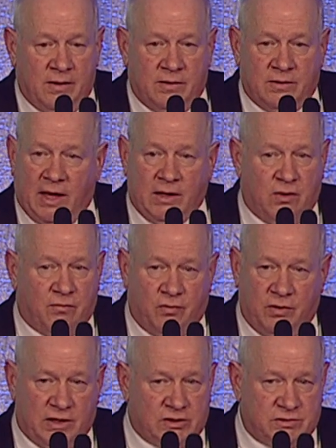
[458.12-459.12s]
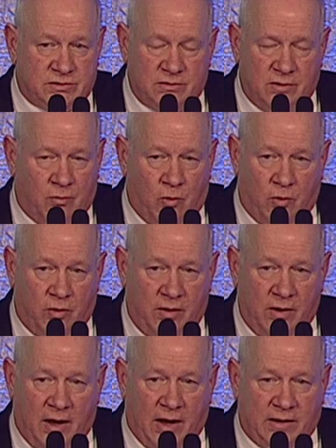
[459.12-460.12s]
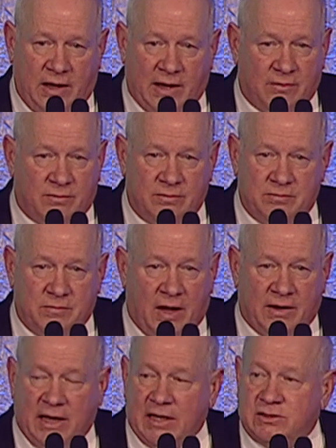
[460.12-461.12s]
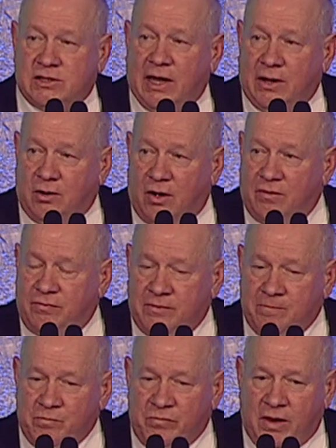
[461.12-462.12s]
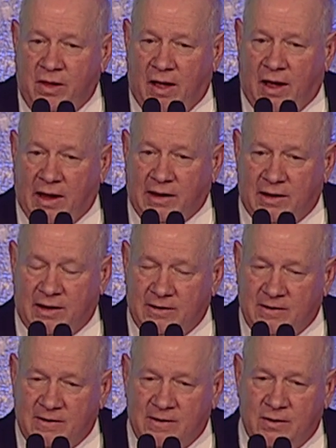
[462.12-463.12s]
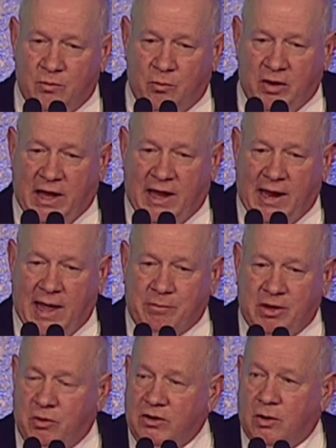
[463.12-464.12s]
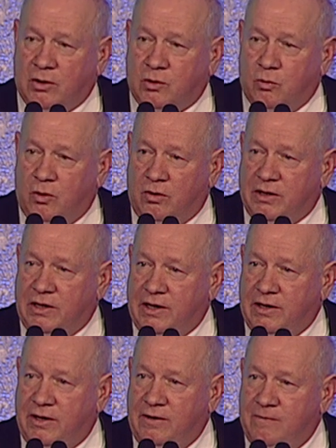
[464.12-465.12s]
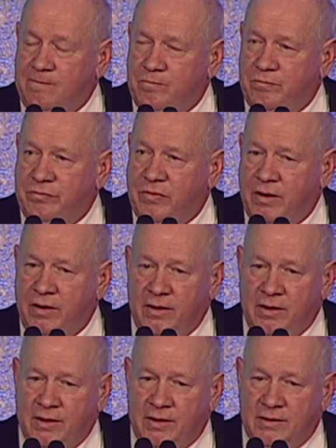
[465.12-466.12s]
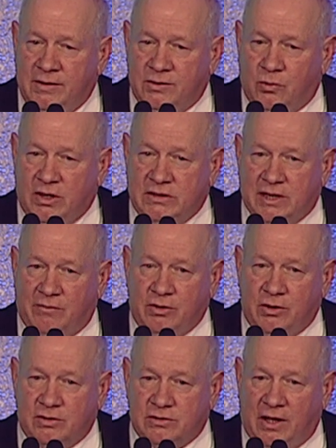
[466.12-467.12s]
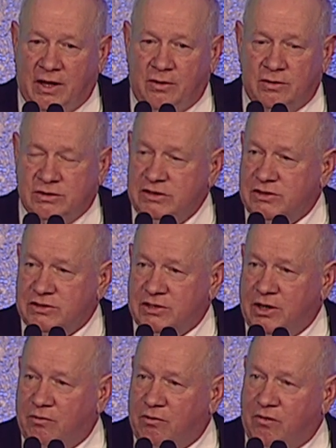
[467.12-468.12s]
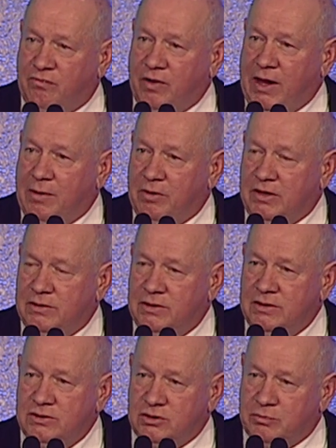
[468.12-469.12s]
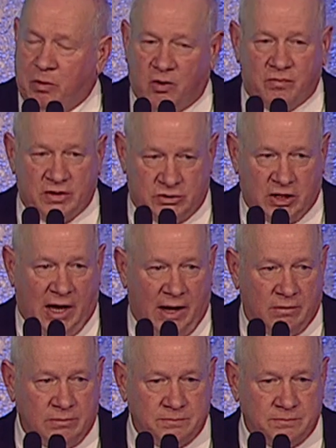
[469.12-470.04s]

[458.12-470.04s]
Thank you for this award. I can't say enough. When we had Abby, we thought the world had ended. 27 years later, she's the center of our family. She's a perfect child.